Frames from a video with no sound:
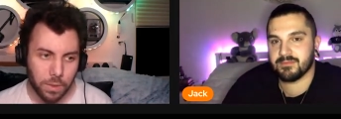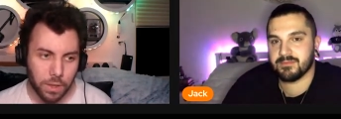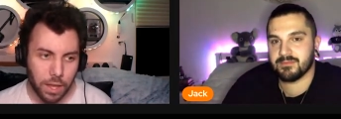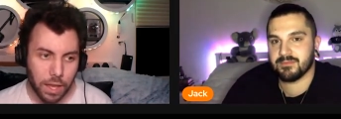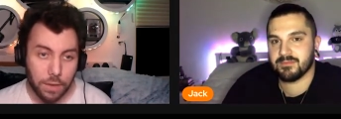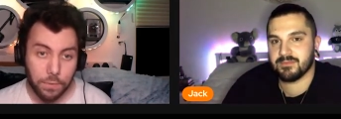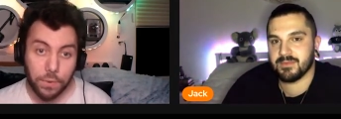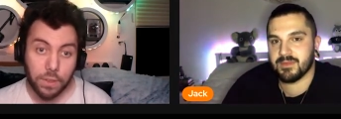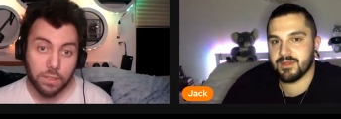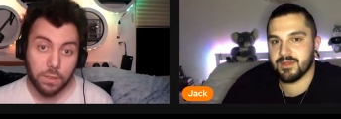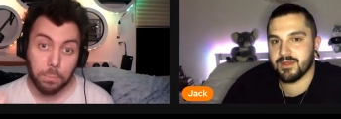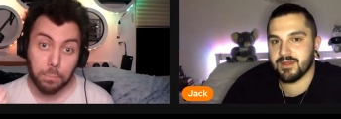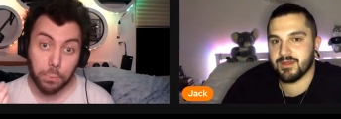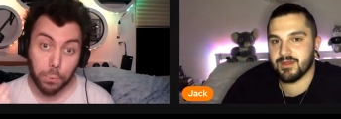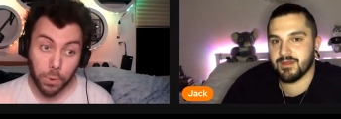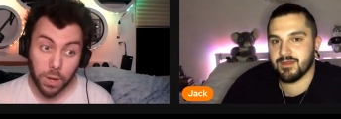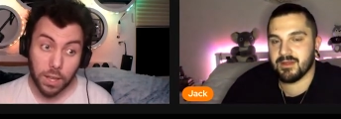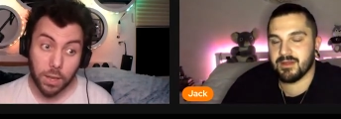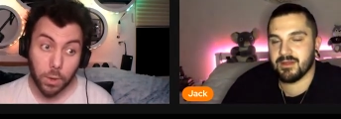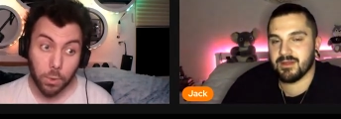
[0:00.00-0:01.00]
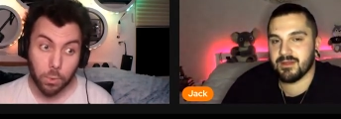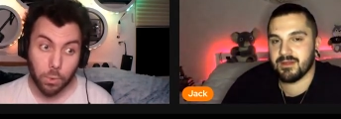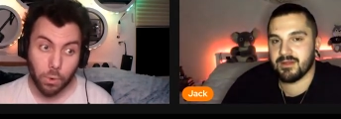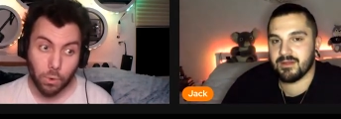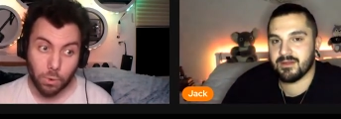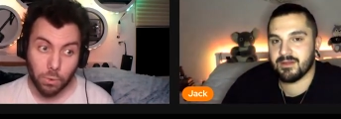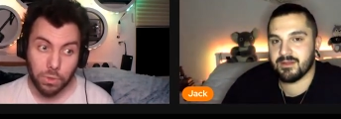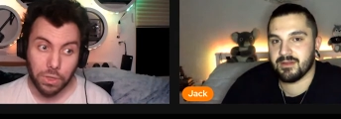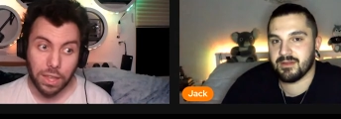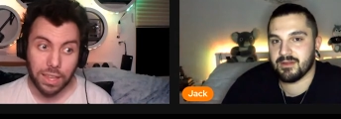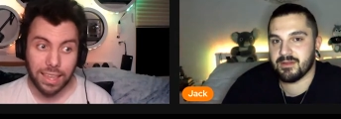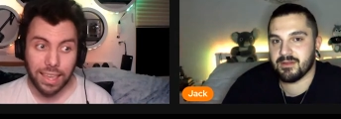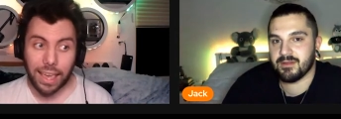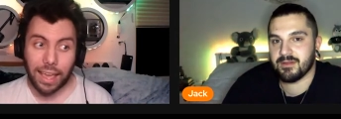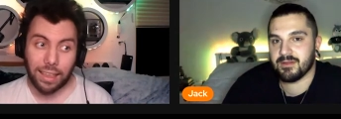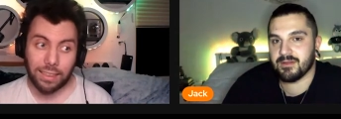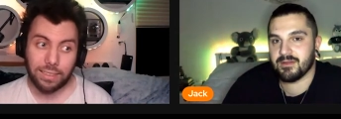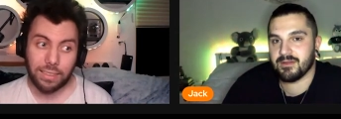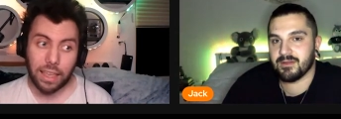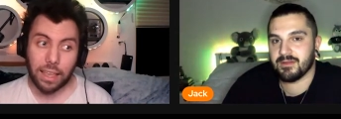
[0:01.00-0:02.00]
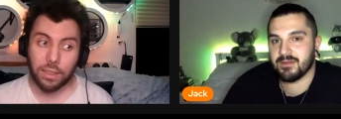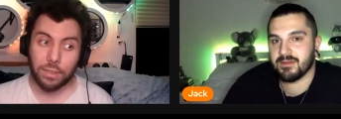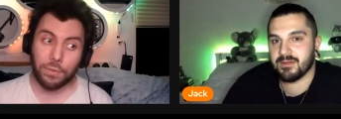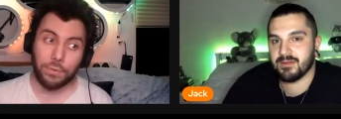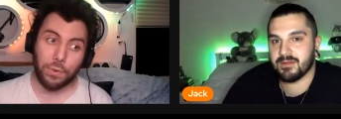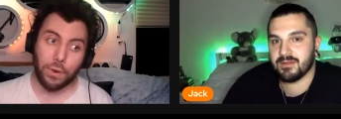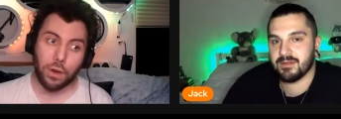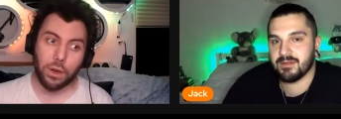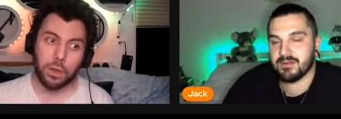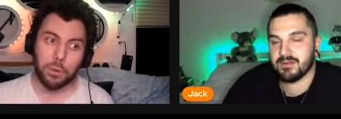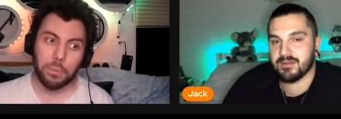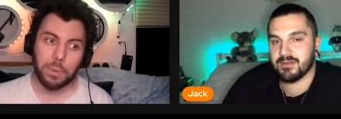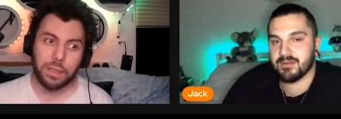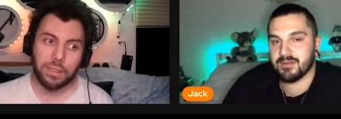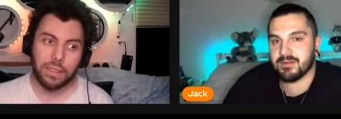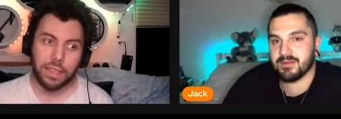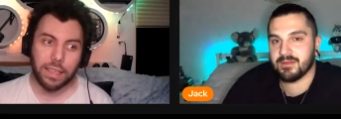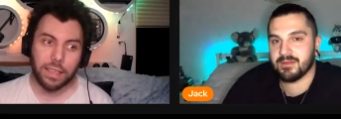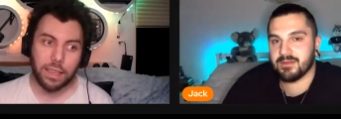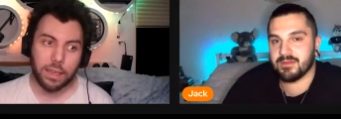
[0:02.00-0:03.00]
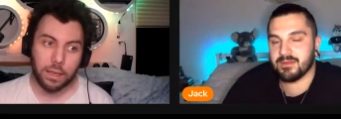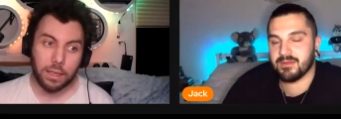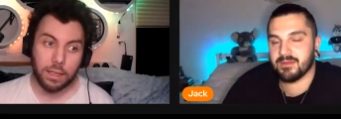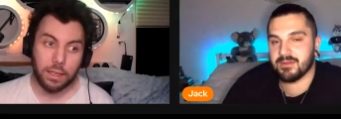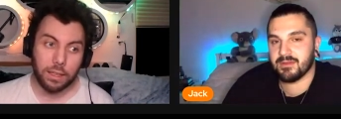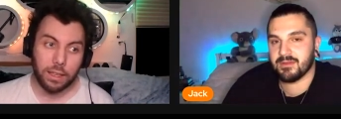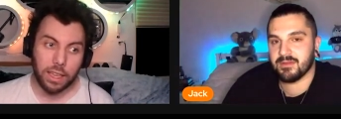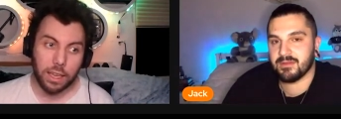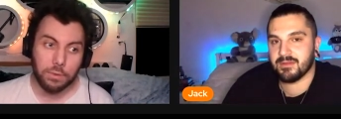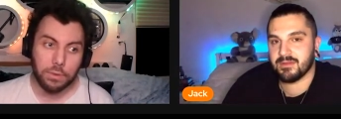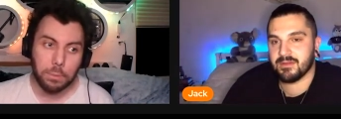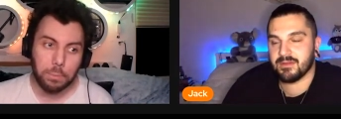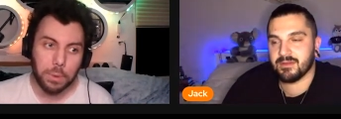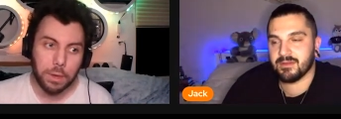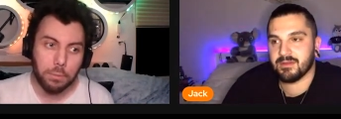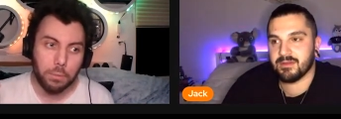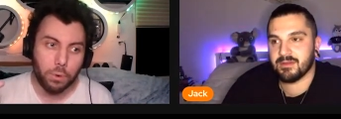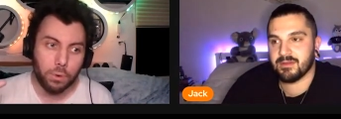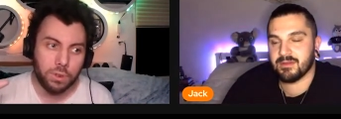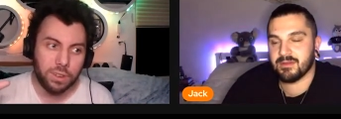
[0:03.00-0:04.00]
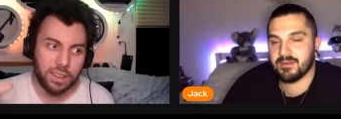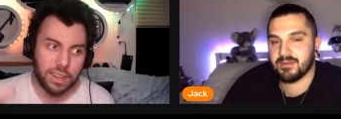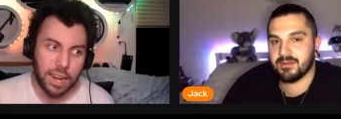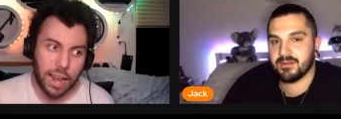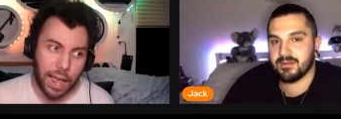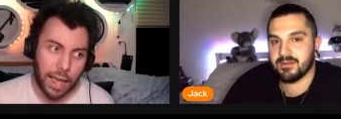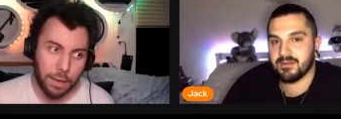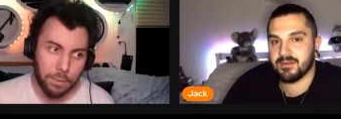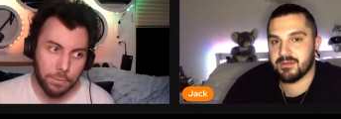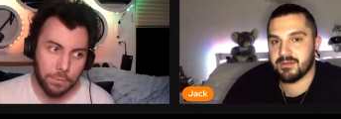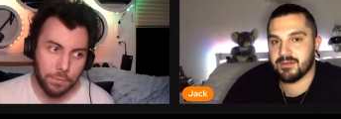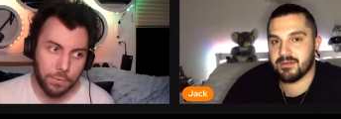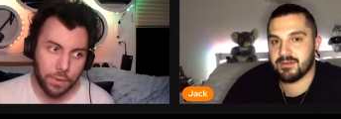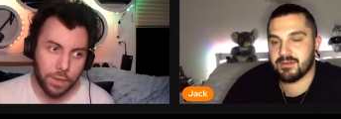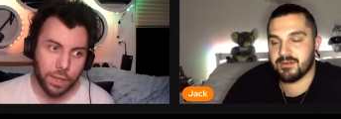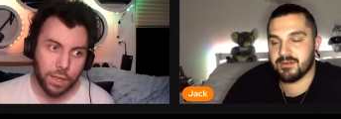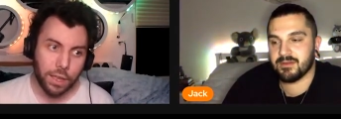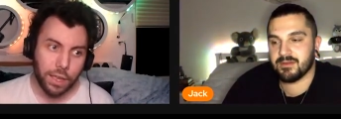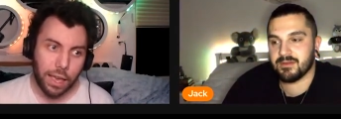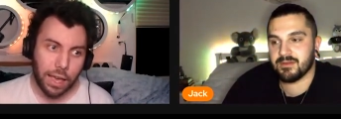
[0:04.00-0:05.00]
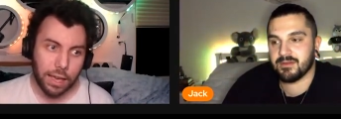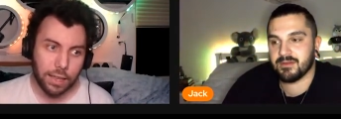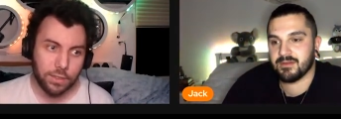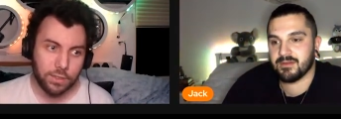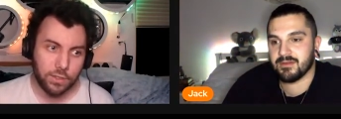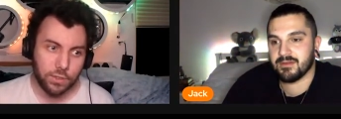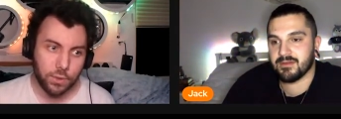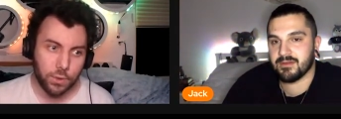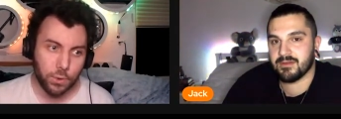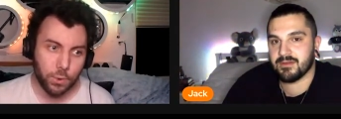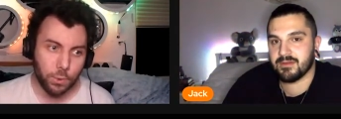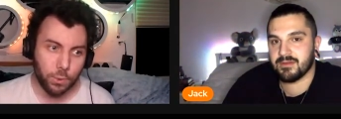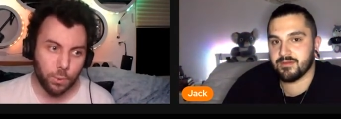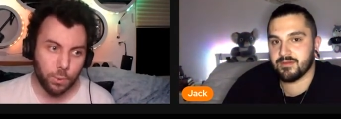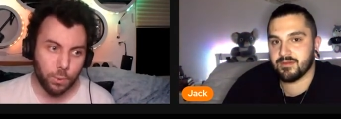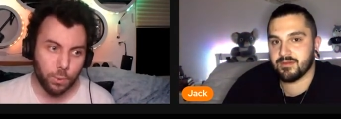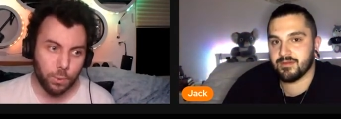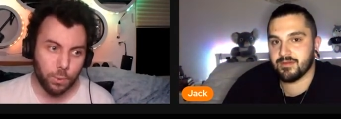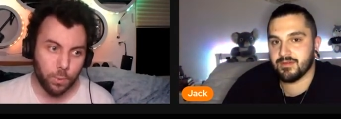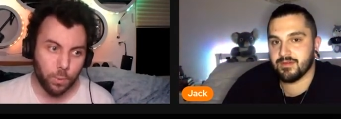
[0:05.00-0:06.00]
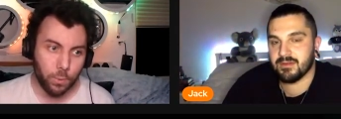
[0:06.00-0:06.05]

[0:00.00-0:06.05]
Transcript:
Speaker 1: if it's a prequel, then yes, that's fine because it c- gives a bit more depth as to